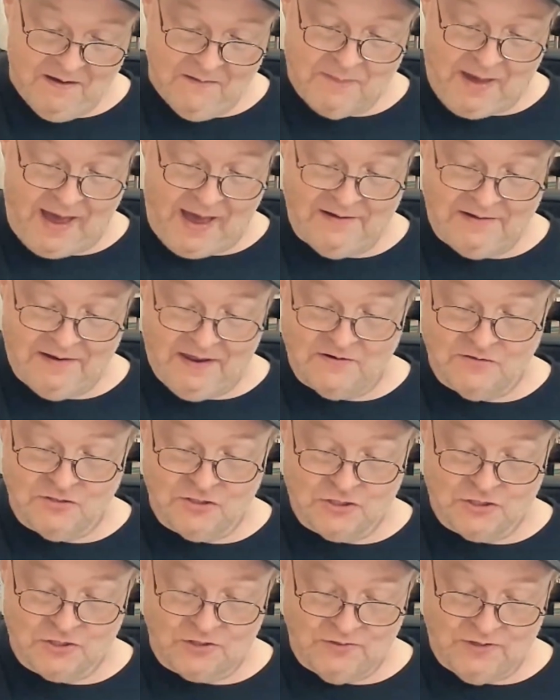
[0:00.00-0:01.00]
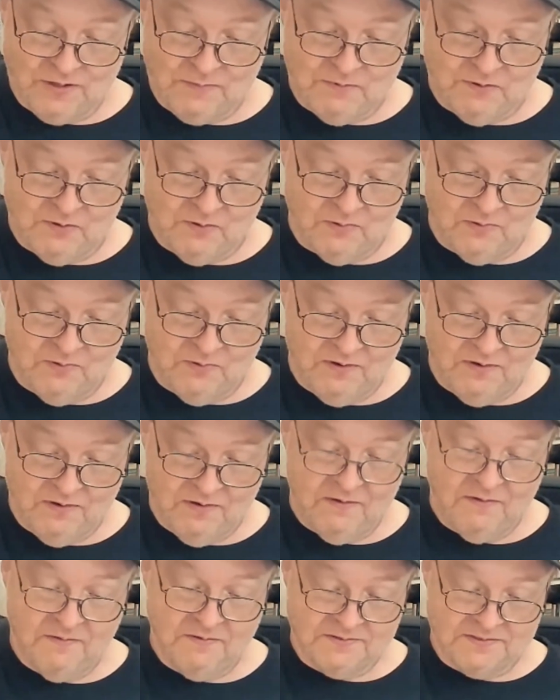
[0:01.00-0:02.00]
Pat and Shirley Boone,
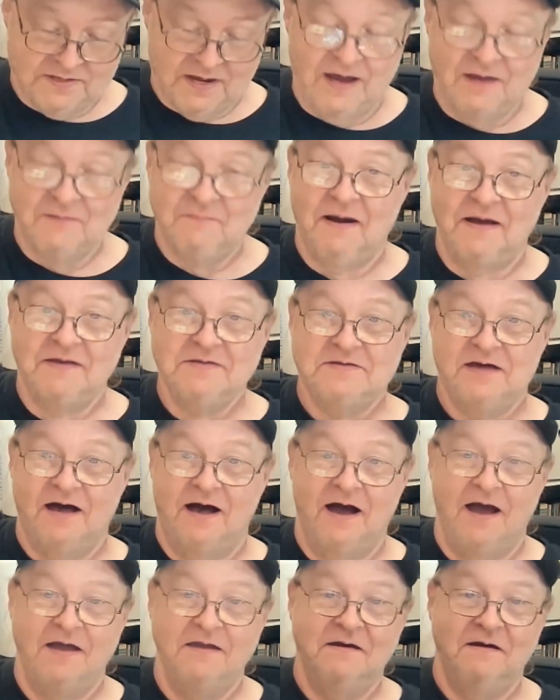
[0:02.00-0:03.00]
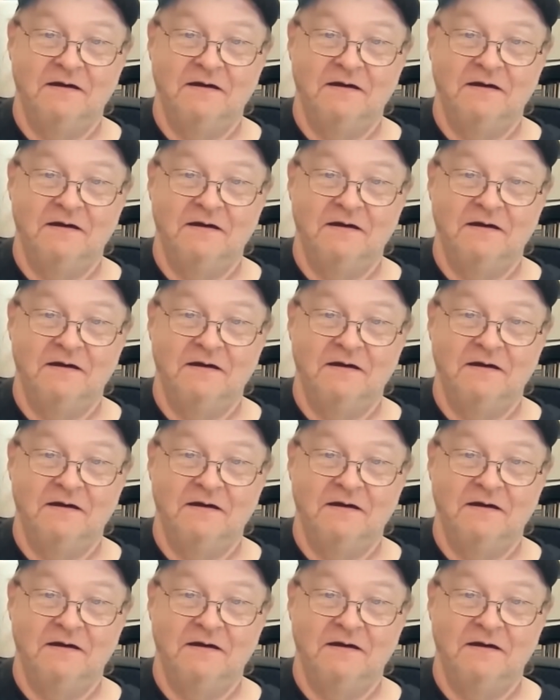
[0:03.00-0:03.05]
Side by Side.